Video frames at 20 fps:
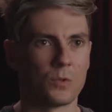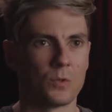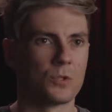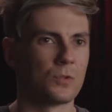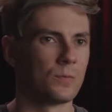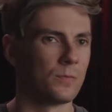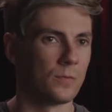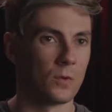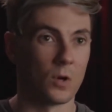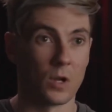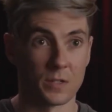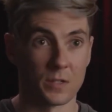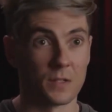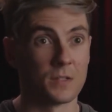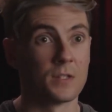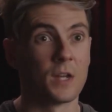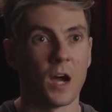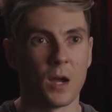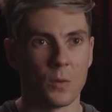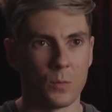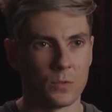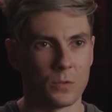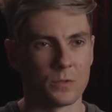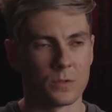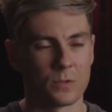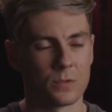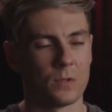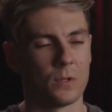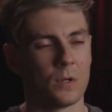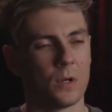which for us at the time
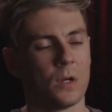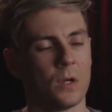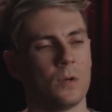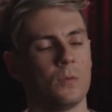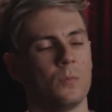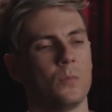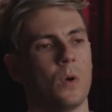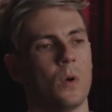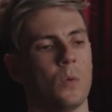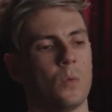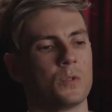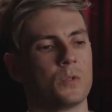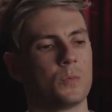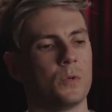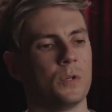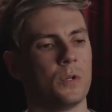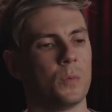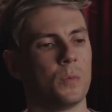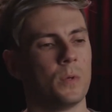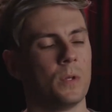was, uh, was pretty